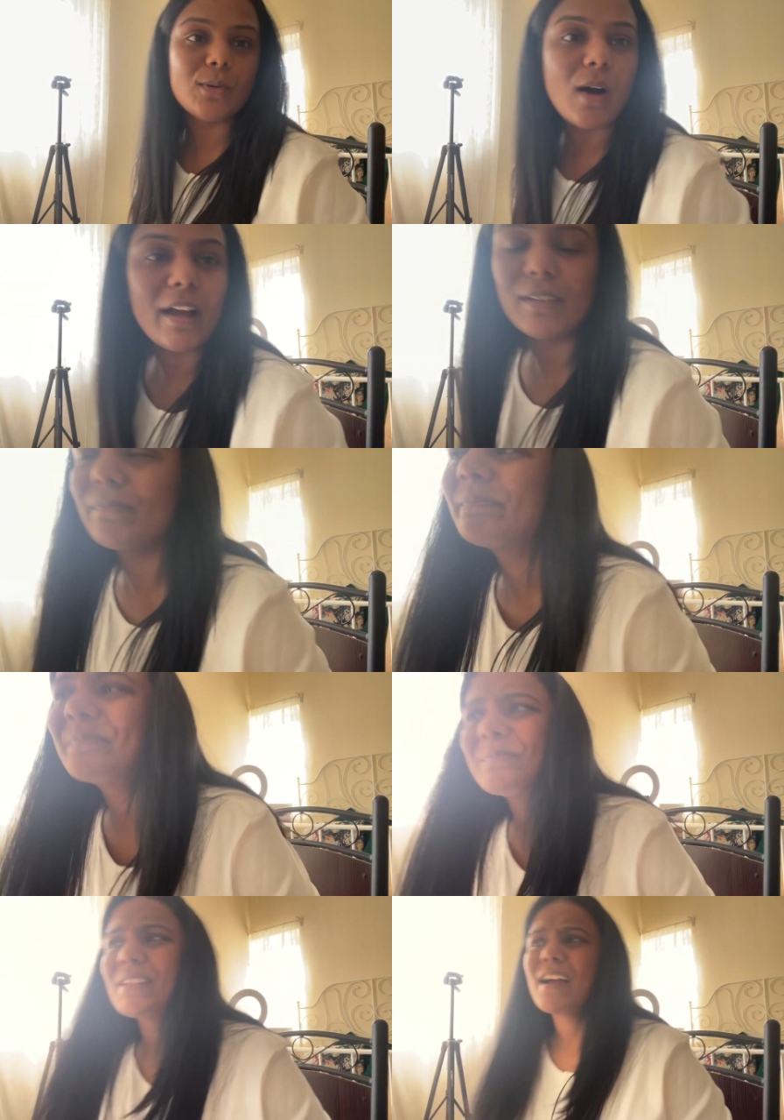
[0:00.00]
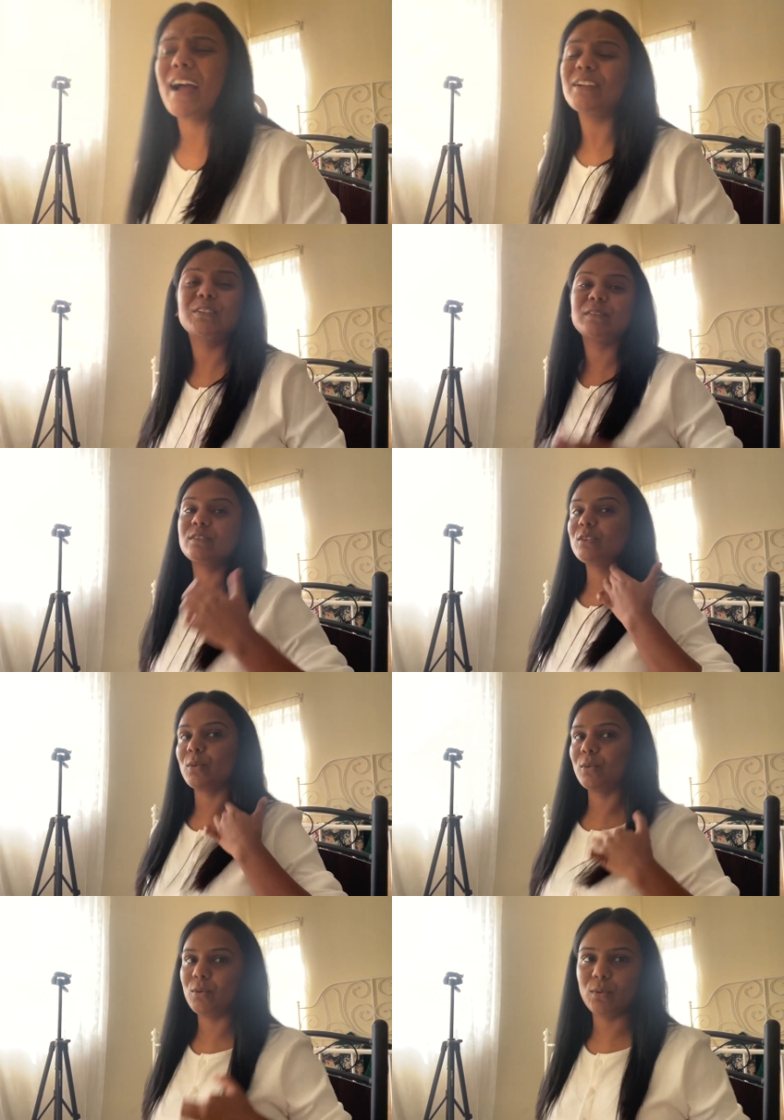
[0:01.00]
I
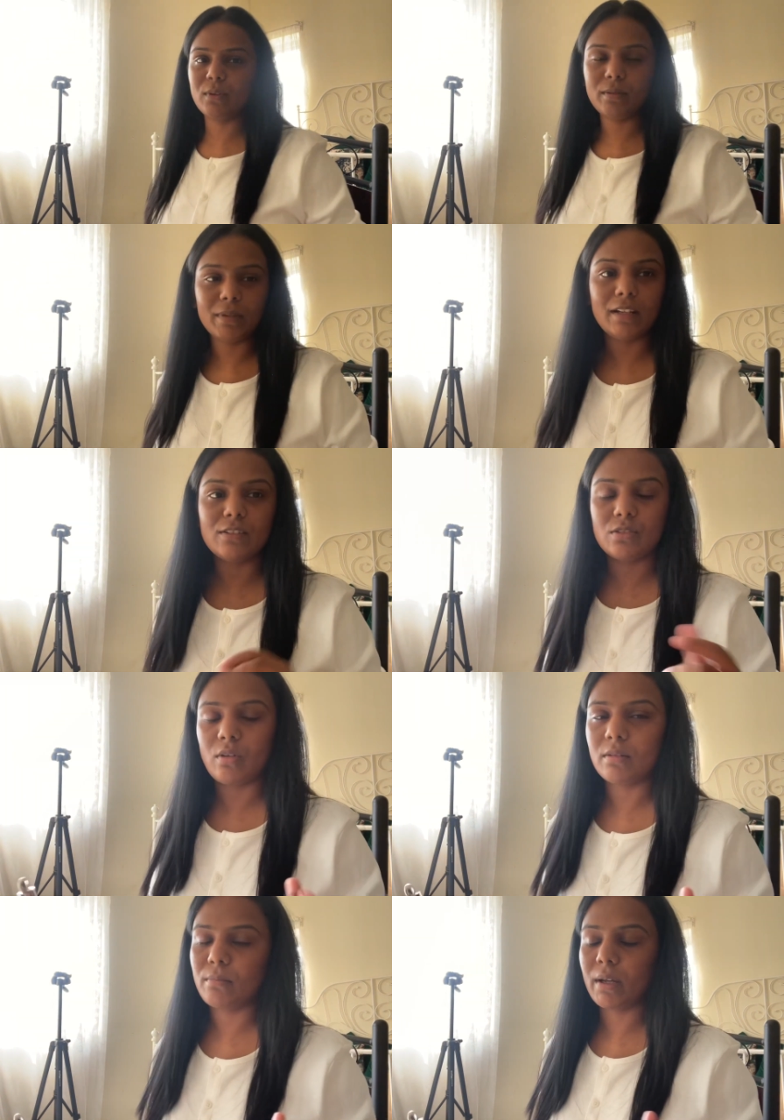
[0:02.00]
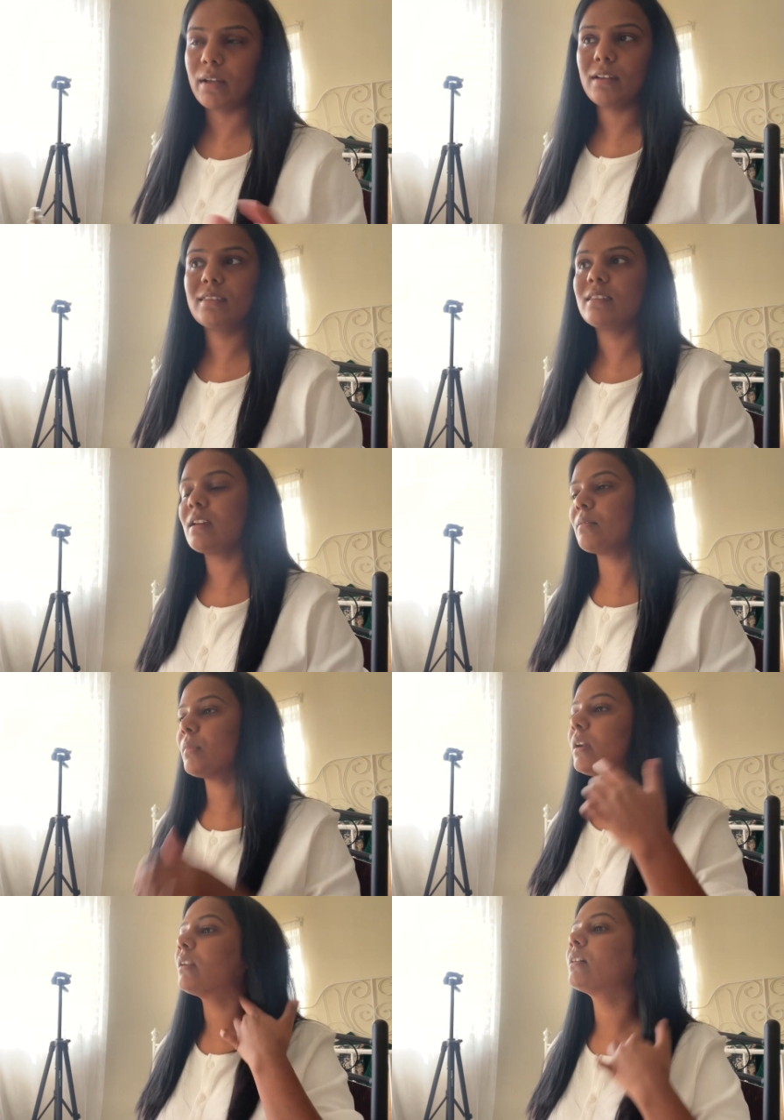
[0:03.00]
don't know. I mean, it's not my thing,
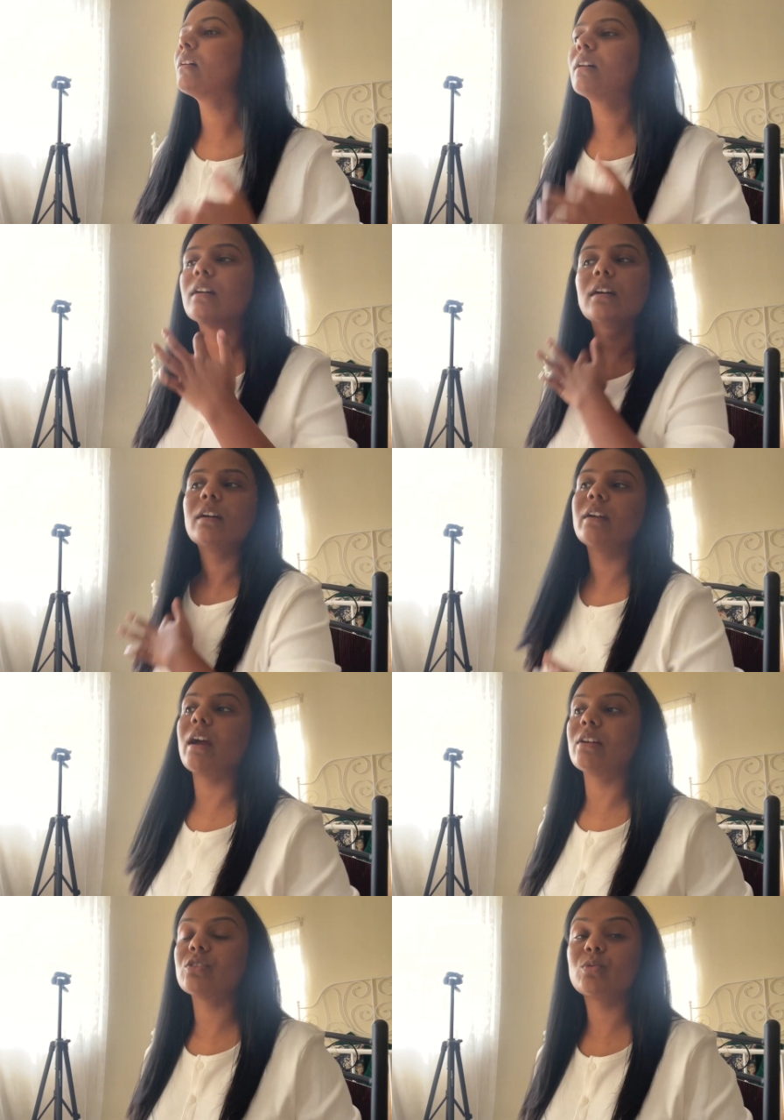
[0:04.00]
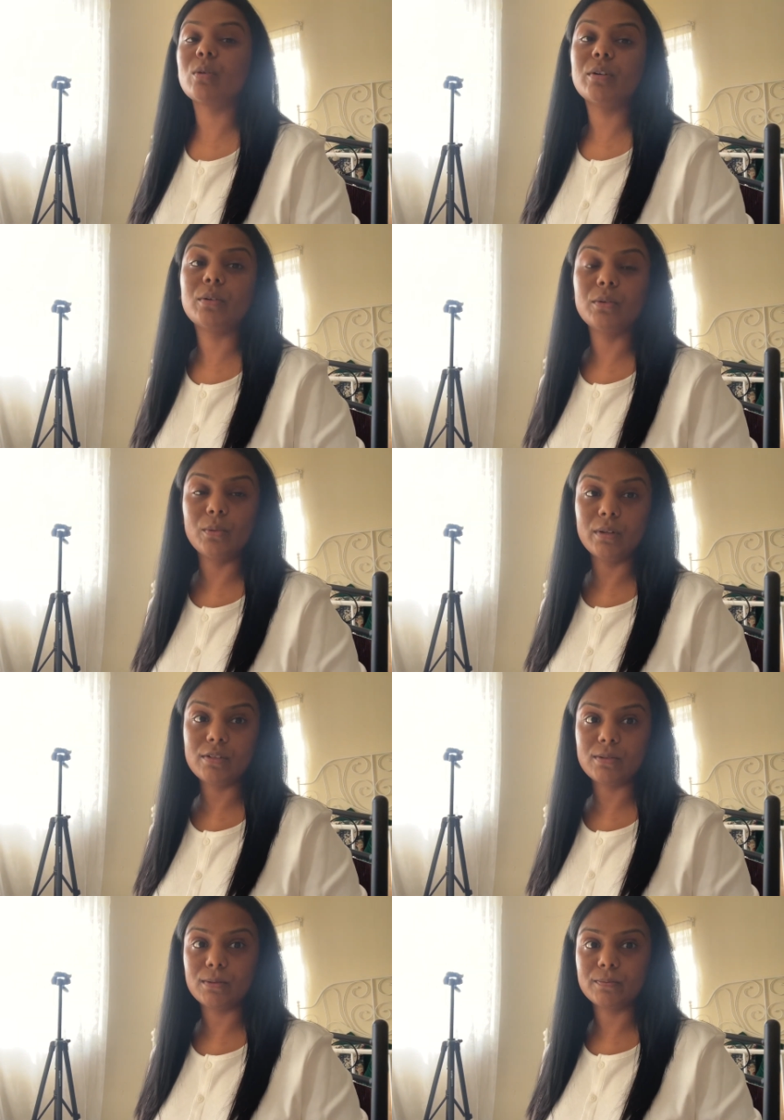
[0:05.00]
but yeah, I just wanted to do it,
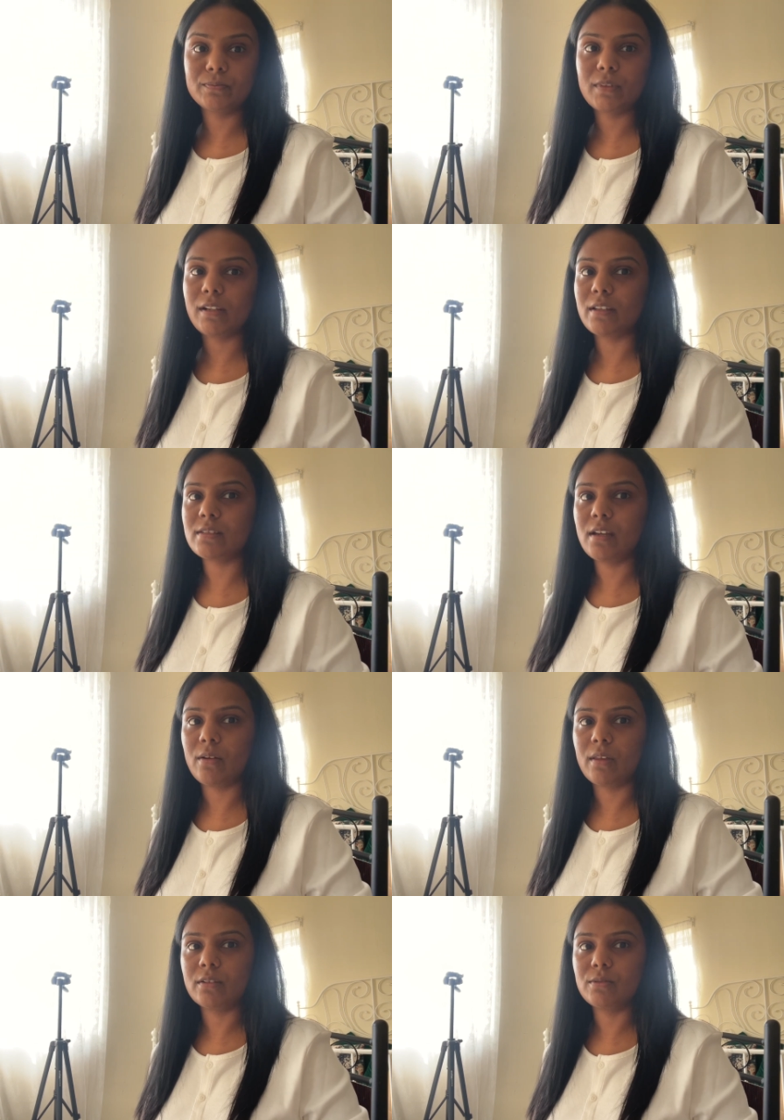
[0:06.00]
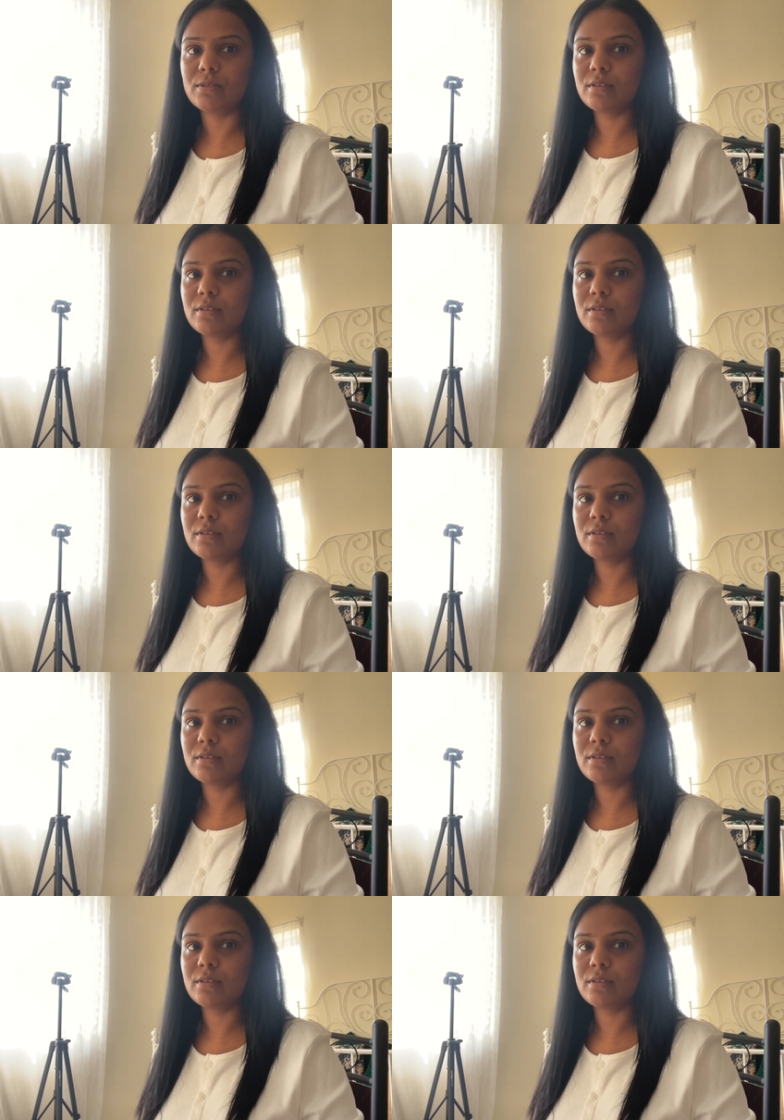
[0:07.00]
so let's see how that goes.